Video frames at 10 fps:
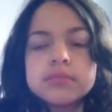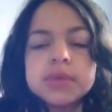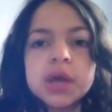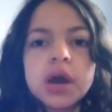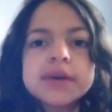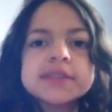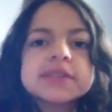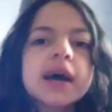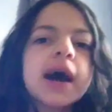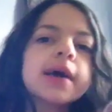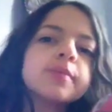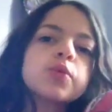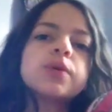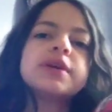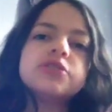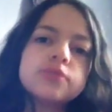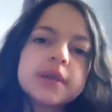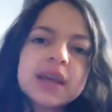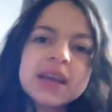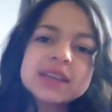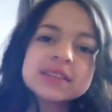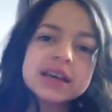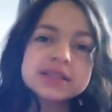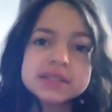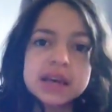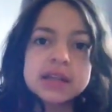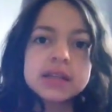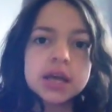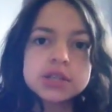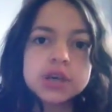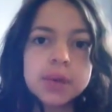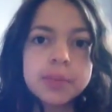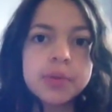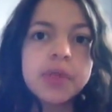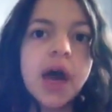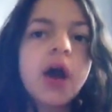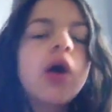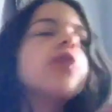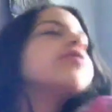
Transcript: because I'm redoing it because I decided not to upload that haul